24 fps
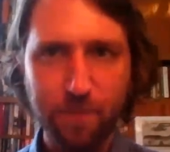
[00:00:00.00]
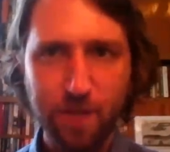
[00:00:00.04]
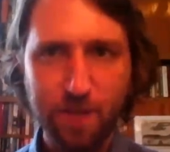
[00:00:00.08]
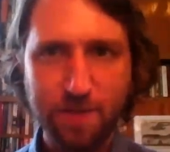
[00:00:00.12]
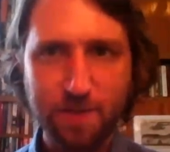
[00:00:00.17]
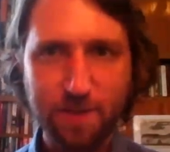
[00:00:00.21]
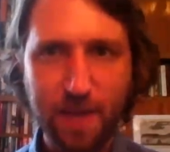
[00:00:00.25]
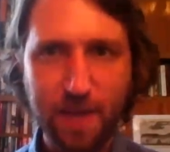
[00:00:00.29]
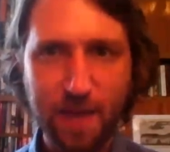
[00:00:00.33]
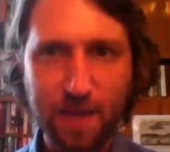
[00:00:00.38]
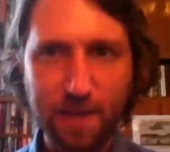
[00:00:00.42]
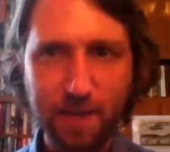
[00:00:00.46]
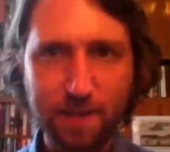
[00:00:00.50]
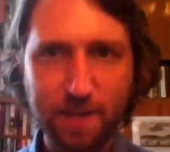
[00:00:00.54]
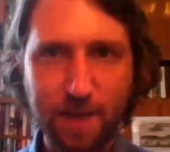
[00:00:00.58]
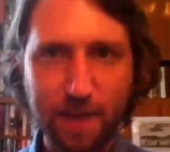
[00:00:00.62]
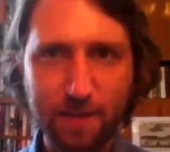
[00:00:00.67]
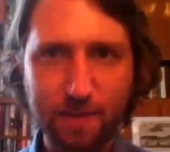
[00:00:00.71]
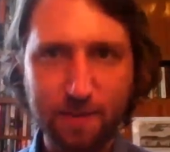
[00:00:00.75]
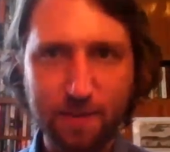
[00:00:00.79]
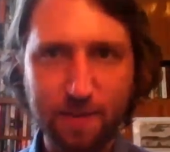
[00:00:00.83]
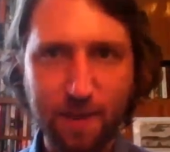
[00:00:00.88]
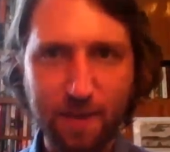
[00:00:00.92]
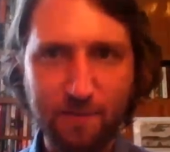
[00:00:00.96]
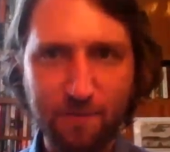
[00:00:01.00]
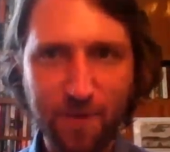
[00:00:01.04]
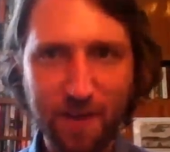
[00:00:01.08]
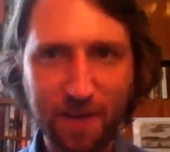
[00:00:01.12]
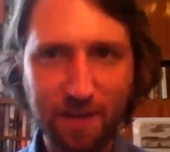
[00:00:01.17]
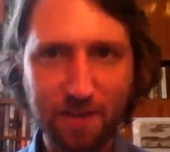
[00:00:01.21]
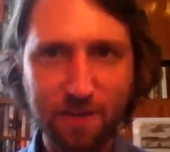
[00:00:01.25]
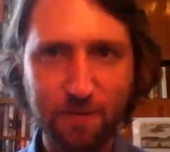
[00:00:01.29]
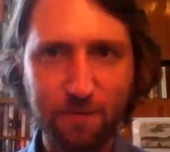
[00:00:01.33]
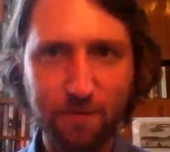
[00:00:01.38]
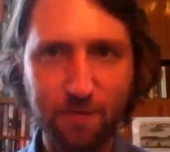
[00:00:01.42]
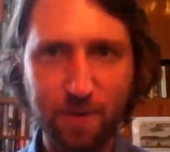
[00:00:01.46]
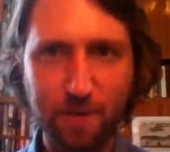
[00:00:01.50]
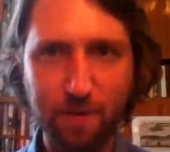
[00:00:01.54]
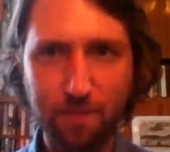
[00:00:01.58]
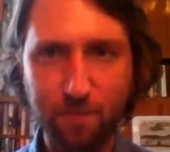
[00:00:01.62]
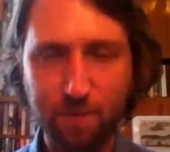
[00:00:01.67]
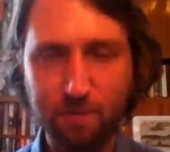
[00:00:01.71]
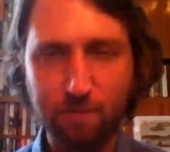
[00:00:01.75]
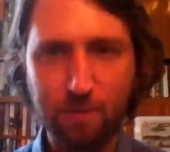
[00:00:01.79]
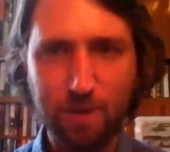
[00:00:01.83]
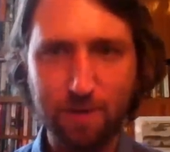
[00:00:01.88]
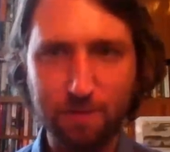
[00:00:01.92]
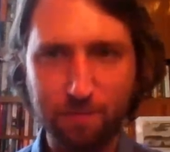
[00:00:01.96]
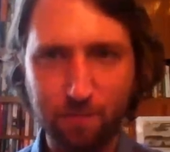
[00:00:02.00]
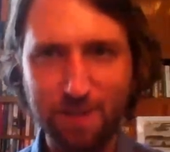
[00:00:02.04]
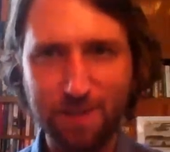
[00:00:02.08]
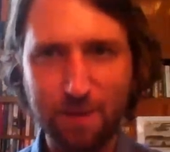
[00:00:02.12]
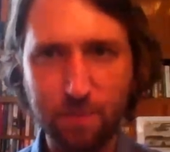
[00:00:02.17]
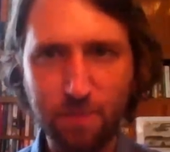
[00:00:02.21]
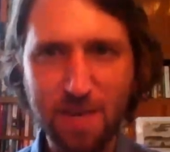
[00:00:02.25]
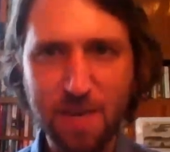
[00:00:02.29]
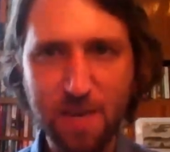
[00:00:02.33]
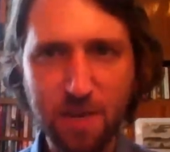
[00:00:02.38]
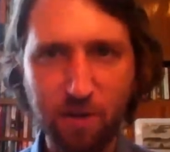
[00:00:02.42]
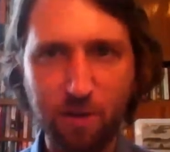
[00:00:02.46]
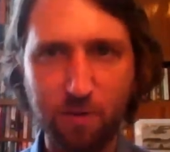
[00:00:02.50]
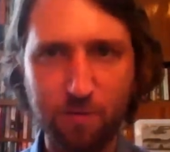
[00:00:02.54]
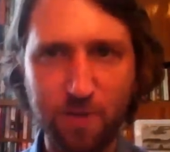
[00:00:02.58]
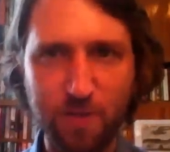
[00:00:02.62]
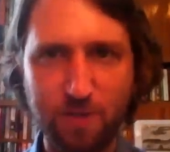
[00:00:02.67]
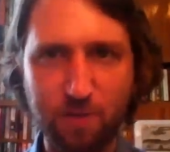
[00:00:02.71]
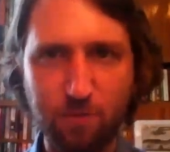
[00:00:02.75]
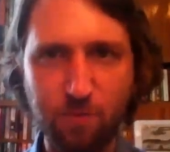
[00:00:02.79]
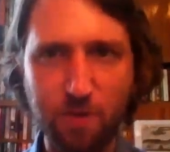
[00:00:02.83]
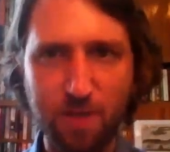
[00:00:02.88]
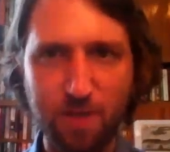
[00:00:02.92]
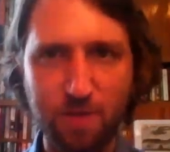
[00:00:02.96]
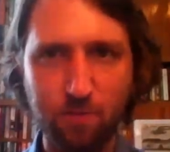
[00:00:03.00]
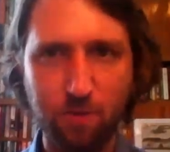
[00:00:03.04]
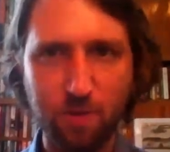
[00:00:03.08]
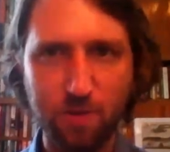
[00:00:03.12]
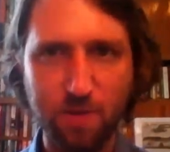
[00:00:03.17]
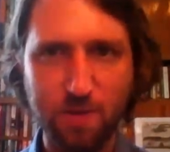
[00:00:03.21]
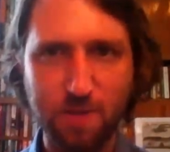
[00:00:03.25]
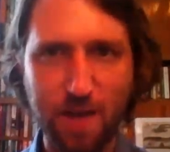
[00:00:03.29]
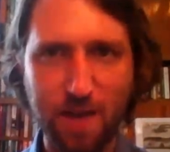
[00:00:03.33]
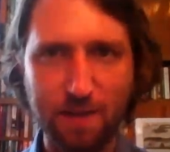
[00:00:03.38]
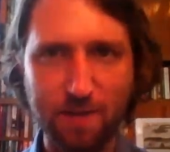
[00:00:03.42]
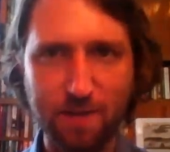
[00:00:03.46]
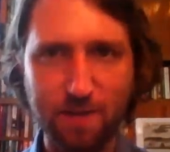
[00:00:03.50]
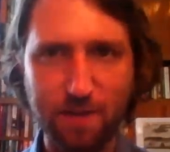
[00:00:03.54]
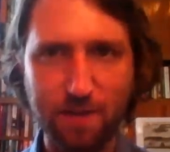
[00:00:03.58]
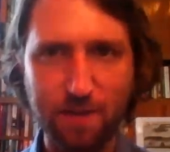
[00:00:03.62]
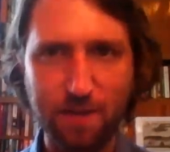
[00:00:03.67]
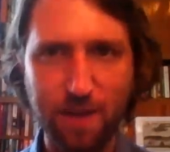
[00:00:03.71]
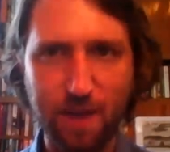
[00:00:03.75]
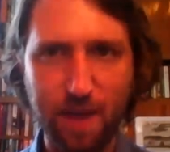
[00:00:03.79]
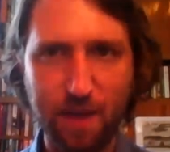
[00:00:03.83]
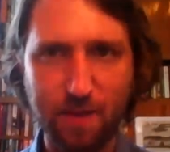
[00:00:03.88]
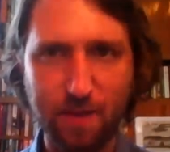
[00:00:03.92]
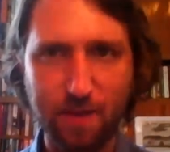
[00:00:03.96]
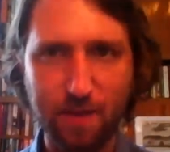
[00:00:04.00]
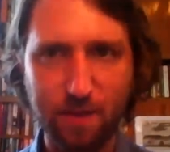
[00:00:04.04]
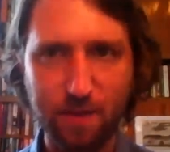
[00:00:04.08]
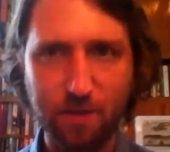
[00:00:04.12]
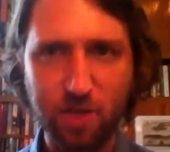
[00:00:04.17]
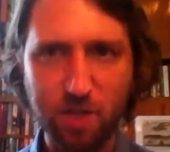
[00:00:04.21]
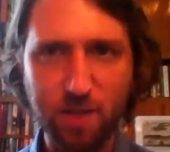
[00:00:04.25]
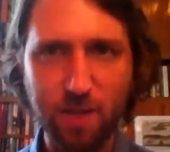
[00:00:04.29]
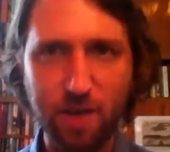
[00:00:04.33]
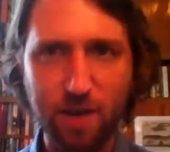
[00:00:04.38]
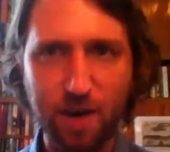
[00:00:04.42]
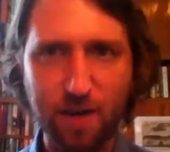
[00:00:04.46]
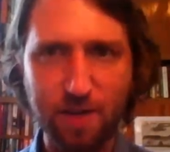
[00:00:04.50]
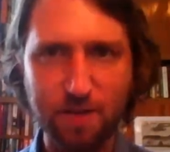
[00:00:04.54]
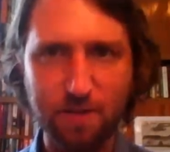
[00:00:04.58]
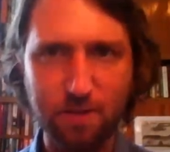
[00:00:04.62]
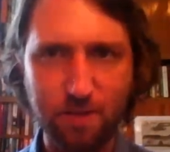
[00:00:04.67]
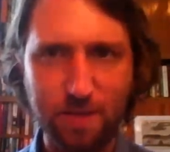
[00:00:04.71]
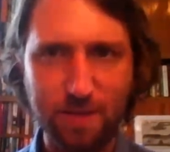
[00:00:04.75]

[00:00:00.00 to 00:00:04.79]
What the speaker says: saying that effectively, the meaning of these tweets was that the generals,